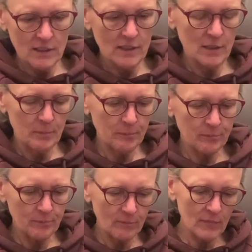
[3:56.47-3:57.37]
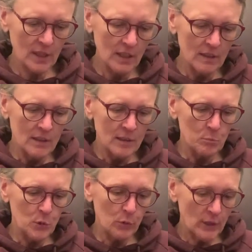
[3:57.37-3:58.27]
um,
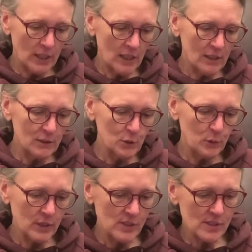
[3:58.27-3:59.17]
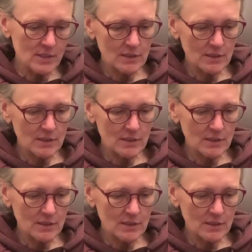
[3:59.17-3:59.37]
Maria who is